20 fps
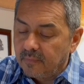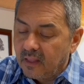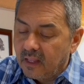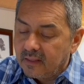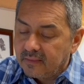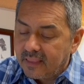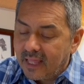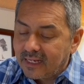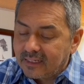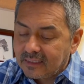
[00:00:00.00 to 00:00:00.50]

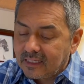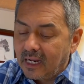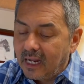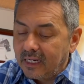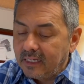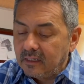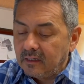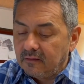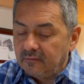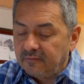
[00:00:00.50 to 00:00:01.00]
that's
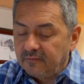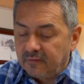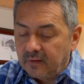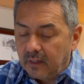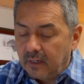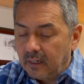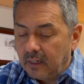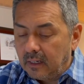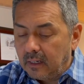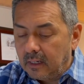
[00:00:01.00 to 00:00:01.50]
kind of
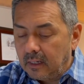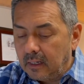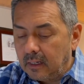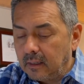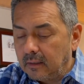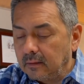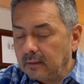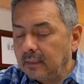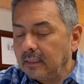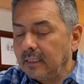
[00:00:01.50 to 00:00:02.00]
a
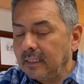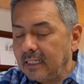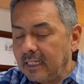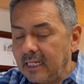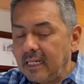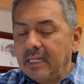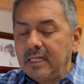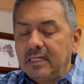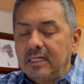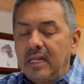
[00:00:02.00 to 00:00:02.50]
little
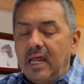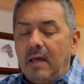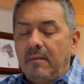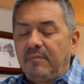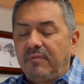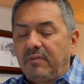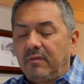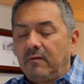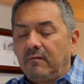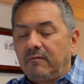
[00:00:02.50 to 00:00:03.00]

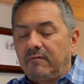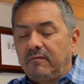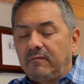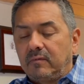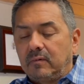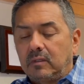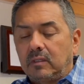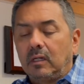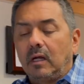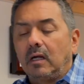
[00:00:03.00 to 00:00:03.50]
in-depth
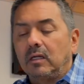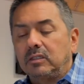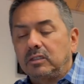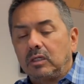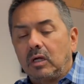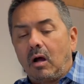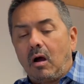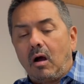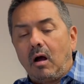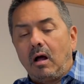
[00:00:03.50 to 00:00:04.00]
touch
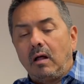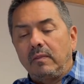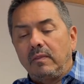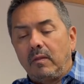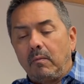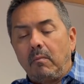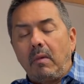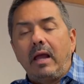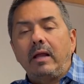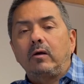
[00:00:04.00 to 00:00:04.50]
on the
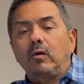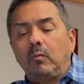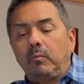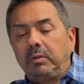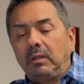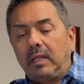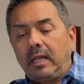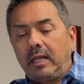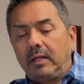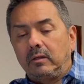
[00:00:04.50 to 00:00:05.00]
Michael
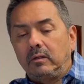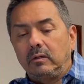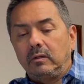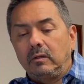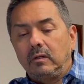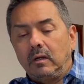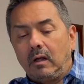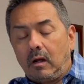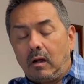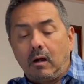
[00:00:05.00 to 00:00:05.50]

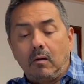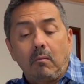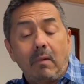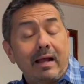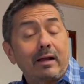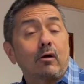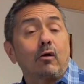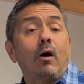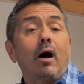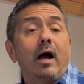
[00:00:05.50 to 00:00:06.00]

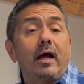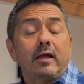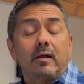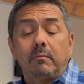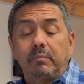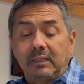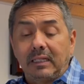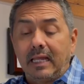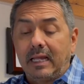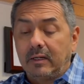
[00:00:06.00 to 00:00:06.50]
Hyatt
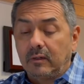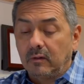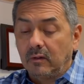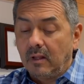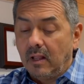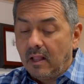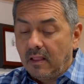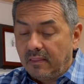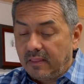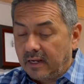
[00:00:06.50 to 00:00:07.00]
planner
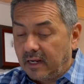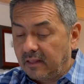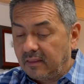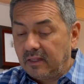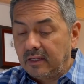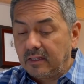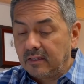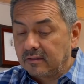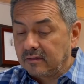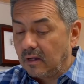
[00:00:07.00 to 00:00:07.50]
that I
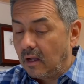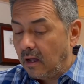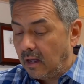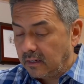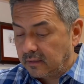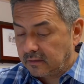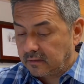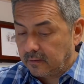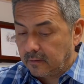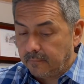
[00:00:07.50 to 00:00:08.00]
think is
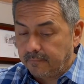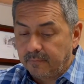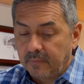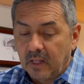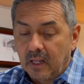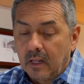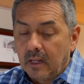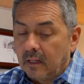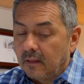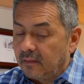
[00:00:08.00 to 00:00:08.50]
awesome.
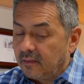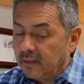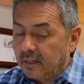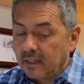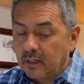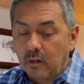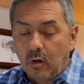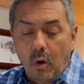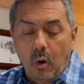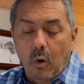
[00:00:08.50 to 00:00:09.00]
The
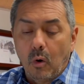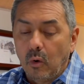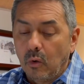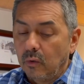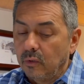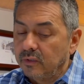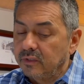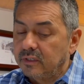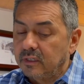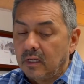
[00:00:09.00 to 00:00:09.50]

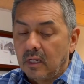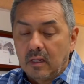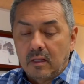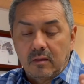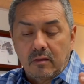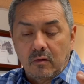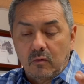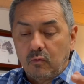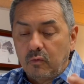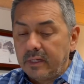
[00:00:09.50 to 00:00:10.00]
goals,
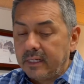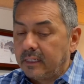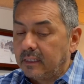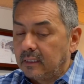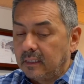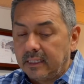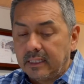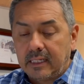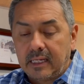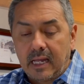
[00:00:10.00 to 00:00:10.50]
the
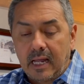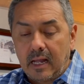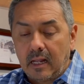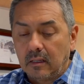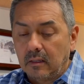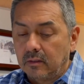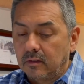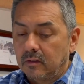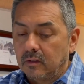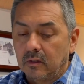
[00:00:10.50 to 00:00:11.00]
weekly
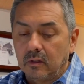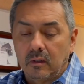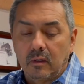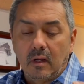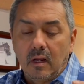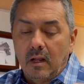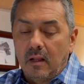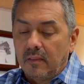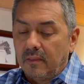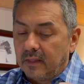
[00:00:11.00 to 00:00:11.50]
calendar,
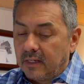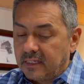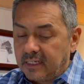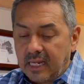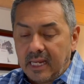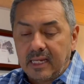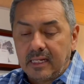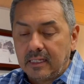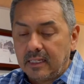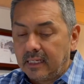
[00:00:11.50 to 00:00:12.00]
the
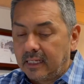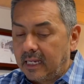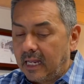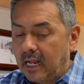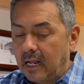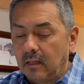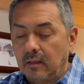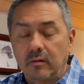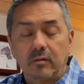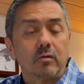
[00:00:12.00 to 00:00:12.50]
daily
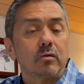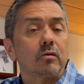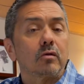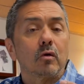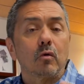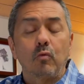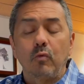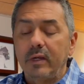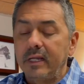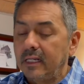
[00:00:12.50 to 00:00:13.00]
calendar, your
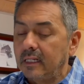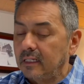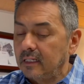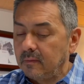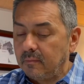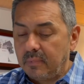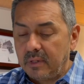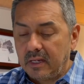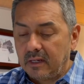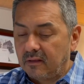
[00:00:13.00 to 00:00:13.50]
weekly
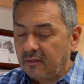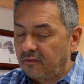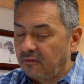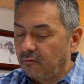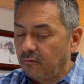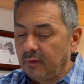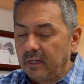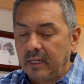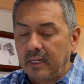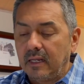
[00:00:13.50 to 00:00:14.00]
big
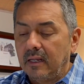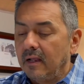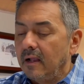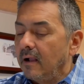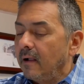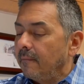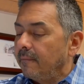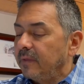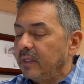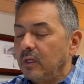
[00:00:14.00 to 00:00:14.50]
3.
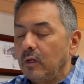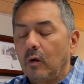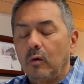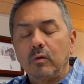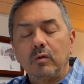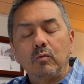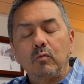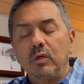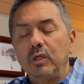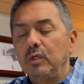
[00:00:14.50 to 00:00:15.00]

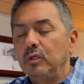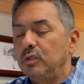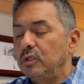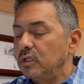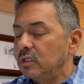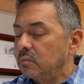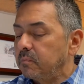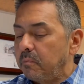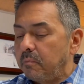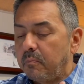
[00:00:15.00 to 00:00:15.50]

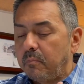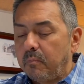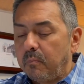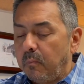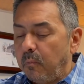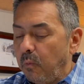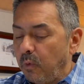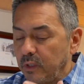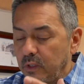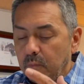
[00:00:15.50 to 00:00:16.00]

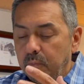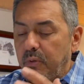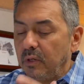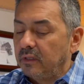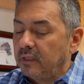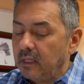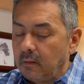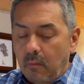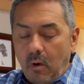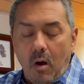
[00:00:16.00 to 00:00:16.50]
When you put
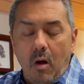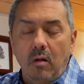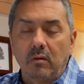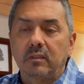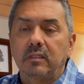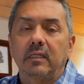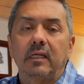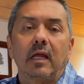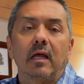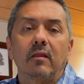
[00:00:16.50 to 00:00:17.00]
them all
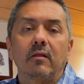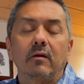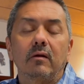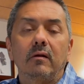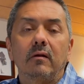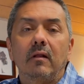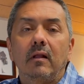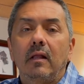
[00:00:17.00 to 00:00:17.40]
together,